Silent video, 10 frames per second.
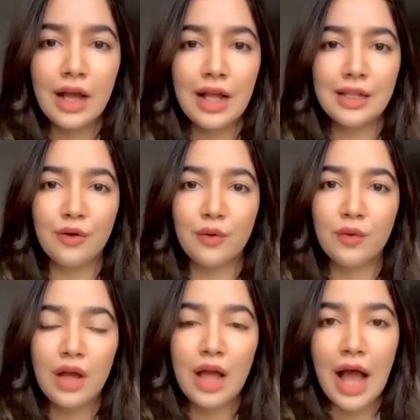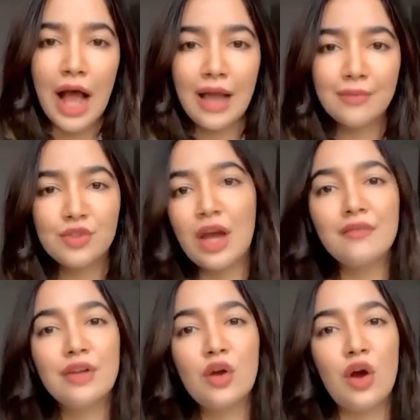Hello, I'm
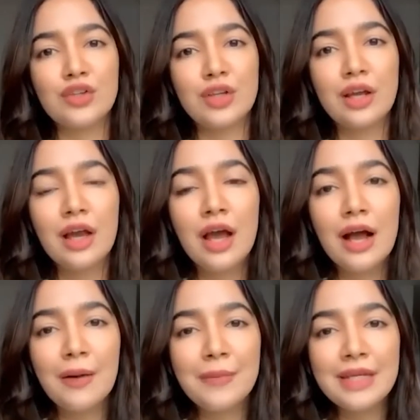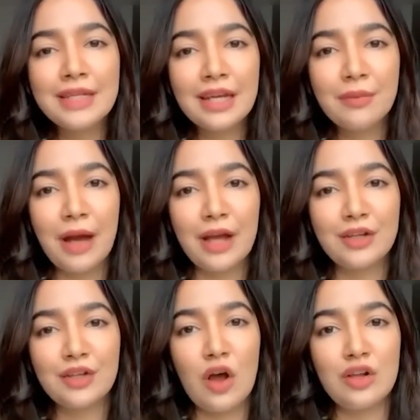Janvi Kaushik, a B.Tech in
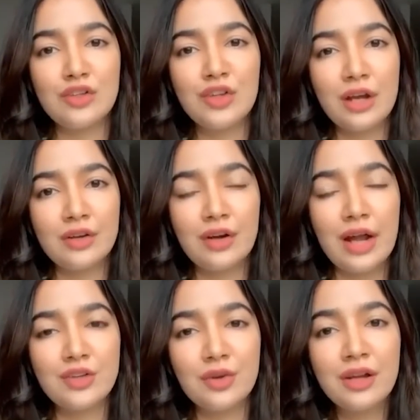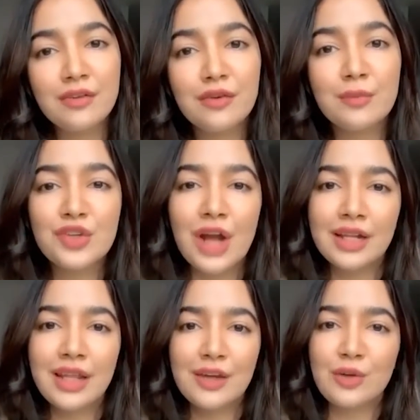Biotechnology undergraduate from
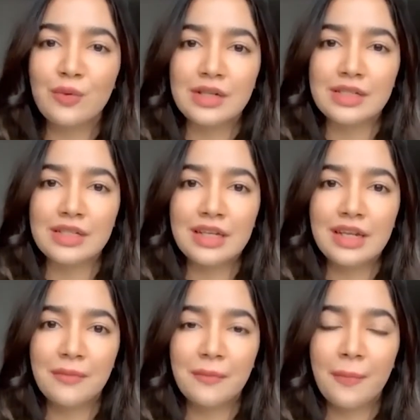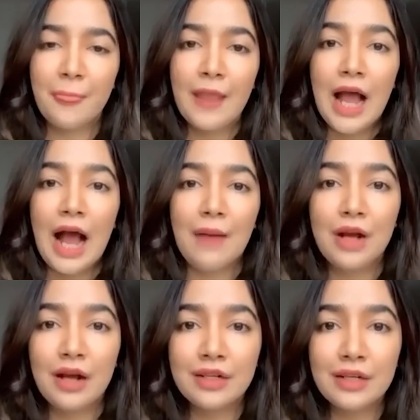Sharda University. I'm
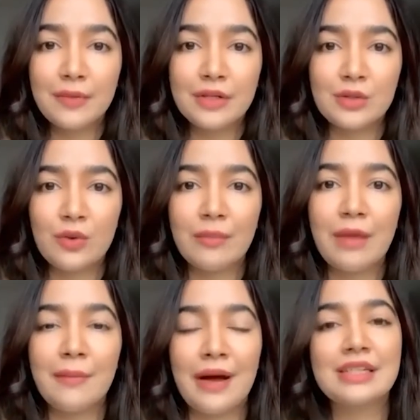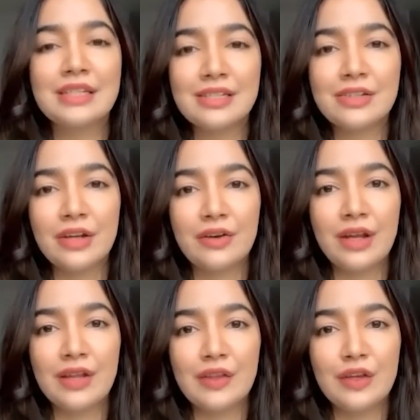currently pursuing my master's degree
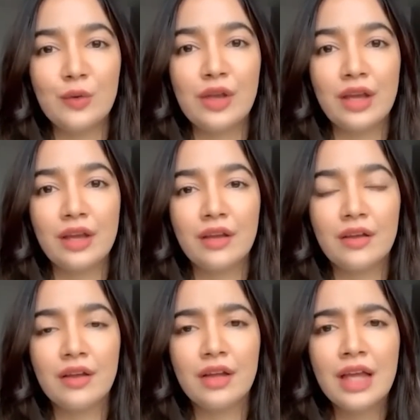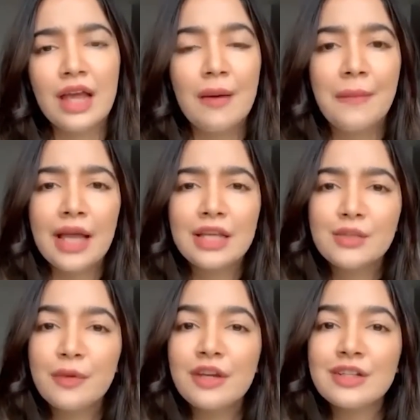in the UK. My
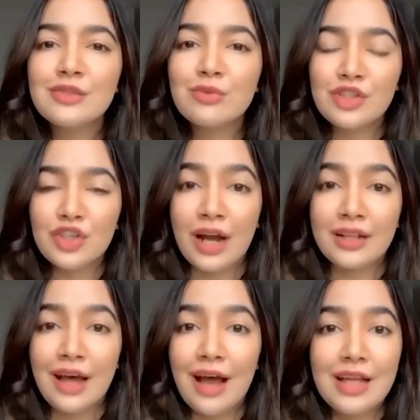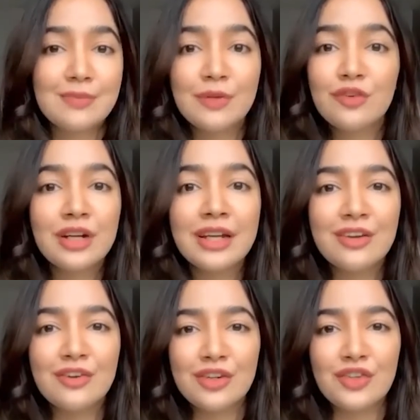experience with Sharda has been really
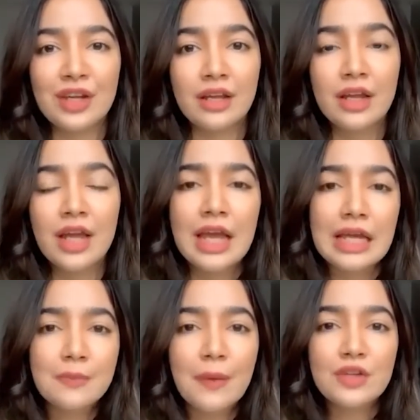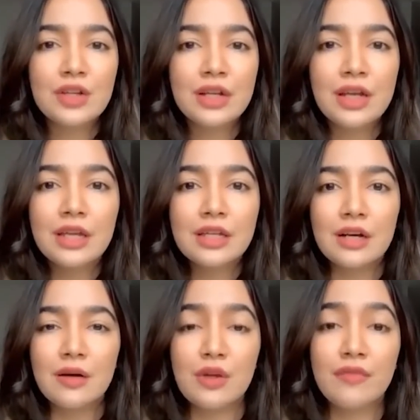enriching, especially in
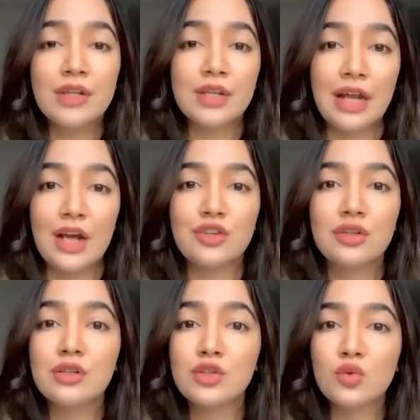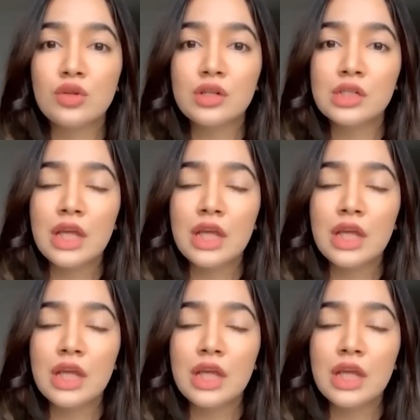terms of international students